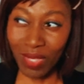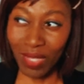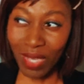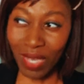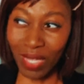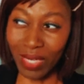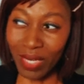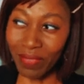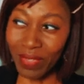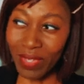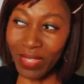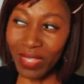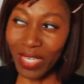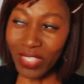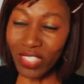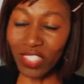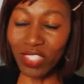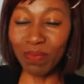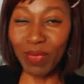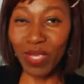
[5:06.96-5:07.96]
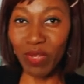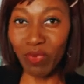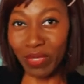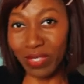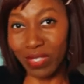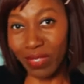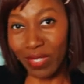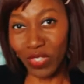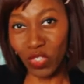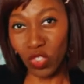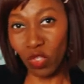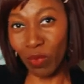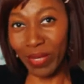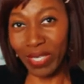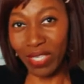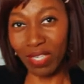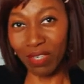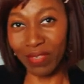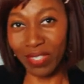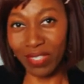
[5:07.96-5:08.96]
And I think that's the main reason that so
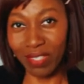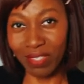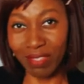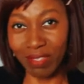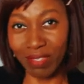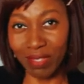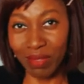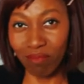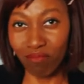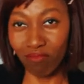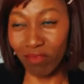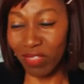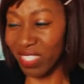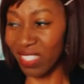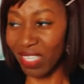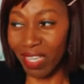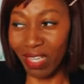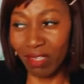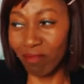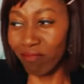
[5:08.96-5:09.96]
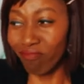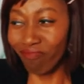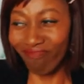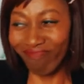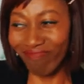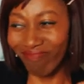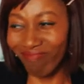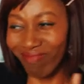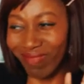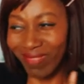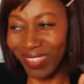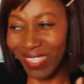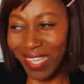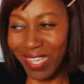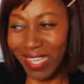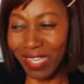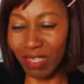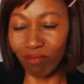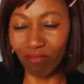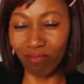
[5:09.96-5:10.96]
many of us decide,
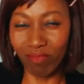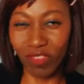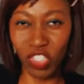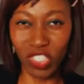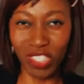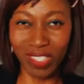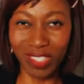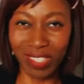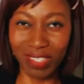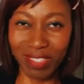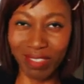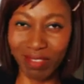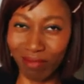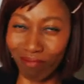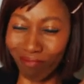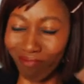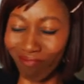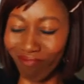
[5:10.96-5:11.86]
nah, Jesus,